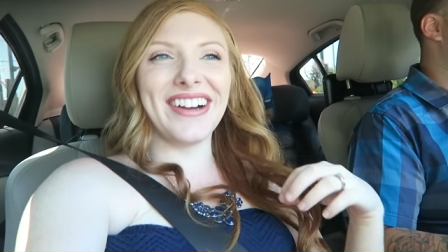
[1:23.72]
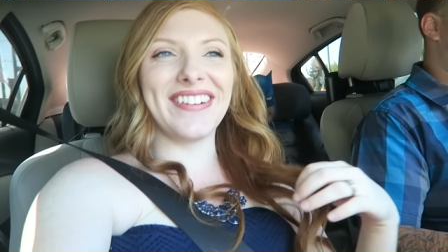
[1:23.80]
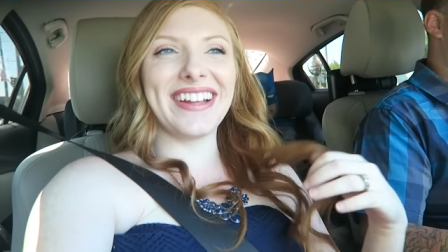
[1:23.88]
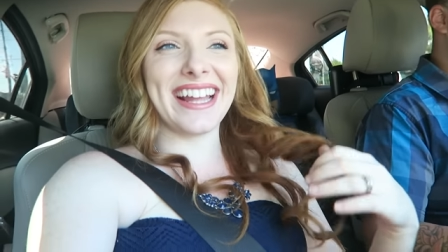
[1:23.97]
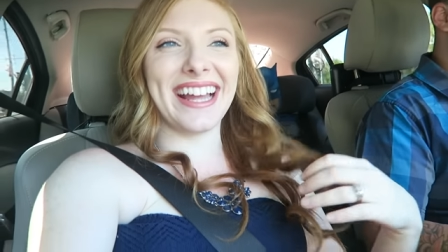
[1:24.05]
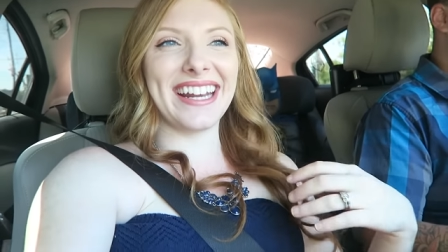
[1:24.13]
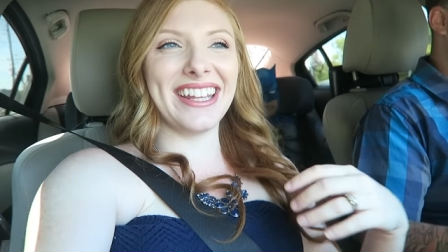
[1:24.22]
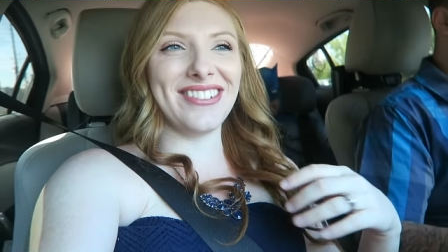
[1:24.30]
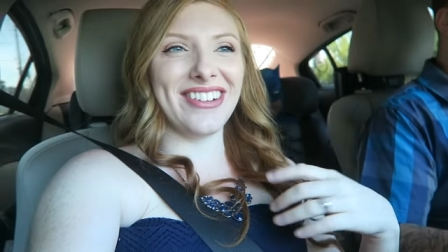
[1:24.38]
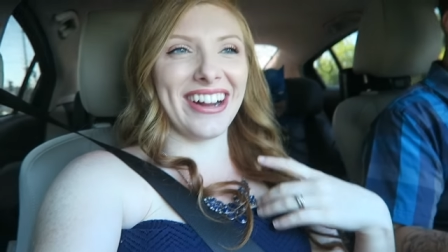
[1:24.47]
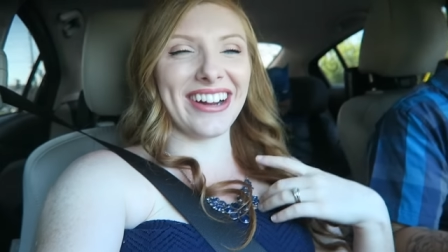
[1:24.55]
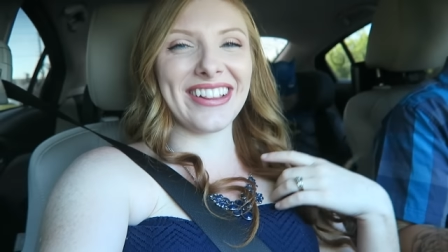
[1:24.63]
going
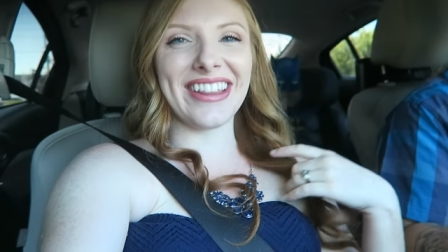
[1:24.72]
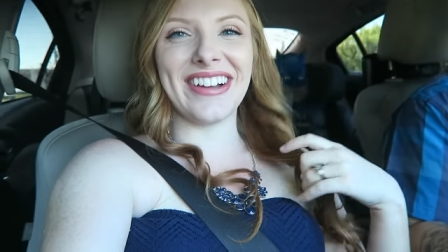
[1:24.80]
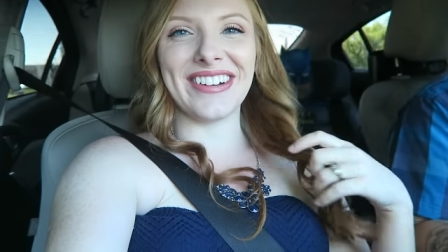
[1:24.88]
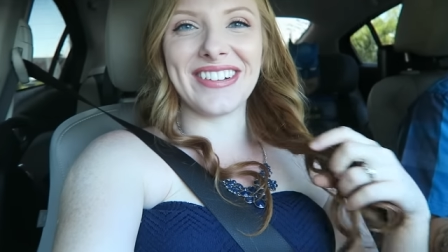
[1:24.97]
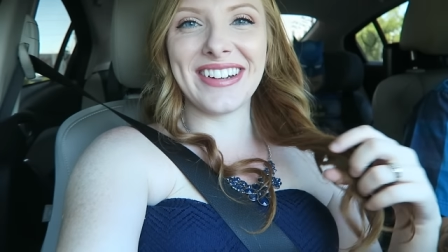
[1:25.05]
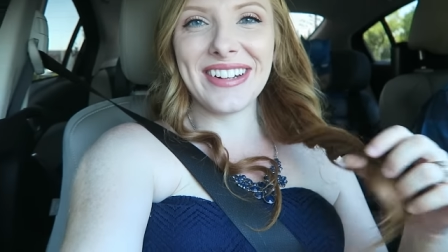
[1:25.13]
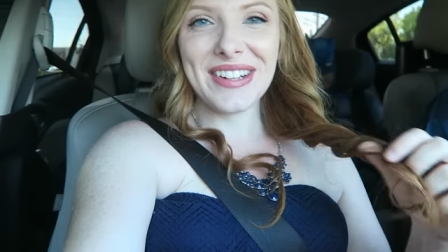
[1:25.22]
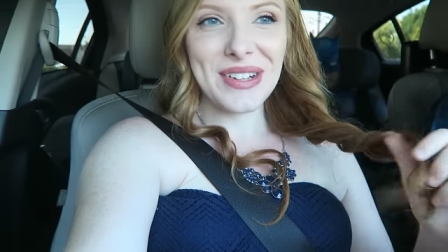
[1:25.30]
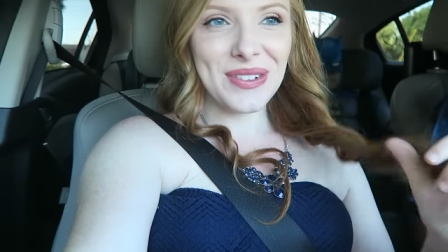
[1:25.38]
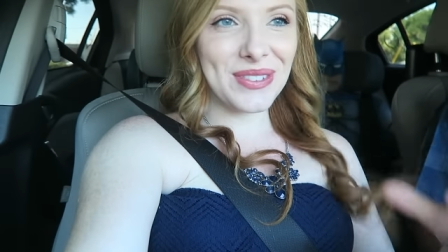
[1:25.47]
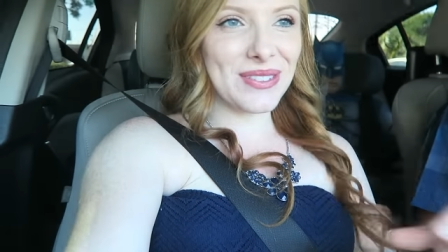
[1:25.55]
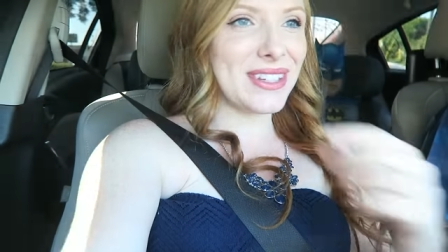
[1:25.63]
anywhere
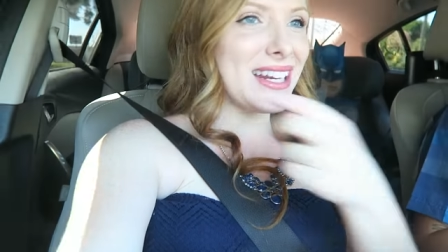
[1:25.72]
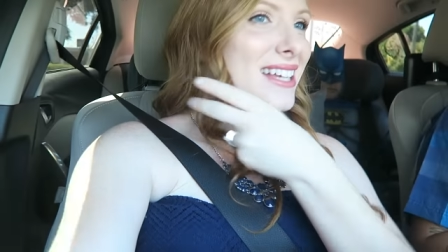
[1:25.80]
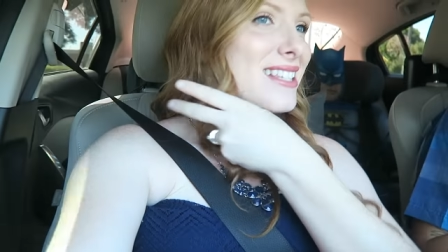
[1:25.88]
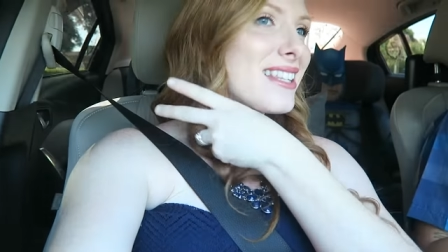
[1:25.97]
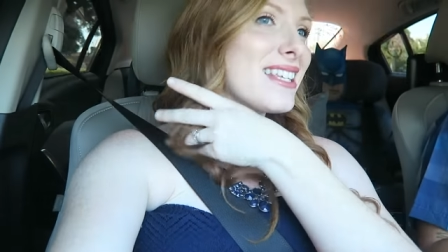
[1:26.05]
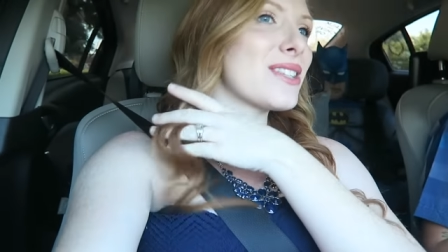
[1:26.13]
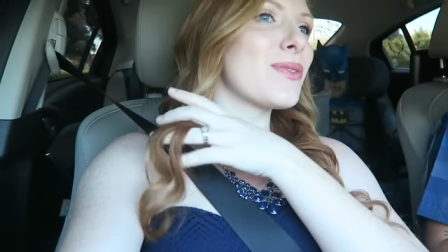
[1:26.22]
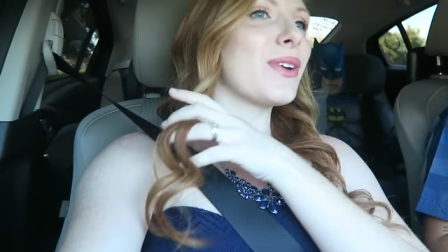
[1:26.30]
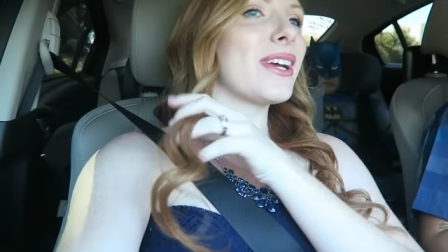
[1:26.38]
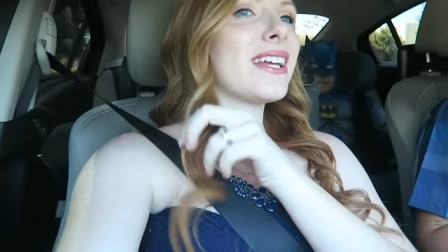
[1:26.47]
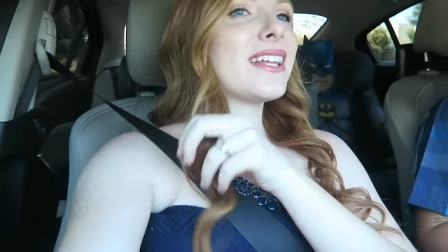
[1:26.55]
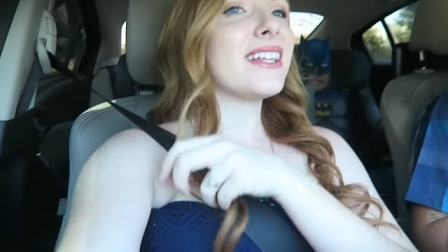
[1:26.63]
alone would be nice at this point.